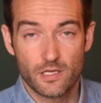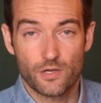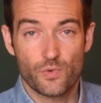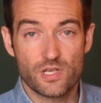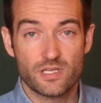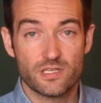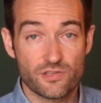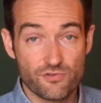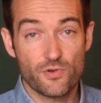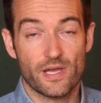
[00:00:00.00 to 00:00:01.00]
which is
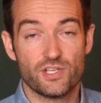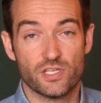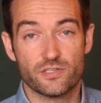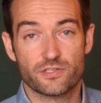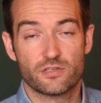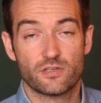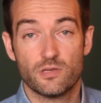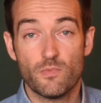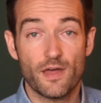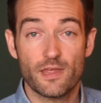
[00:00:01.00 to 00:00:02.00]
through agents, you
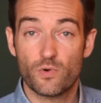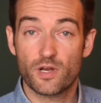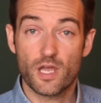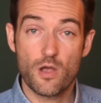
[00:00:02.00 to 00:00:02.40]
might then want to go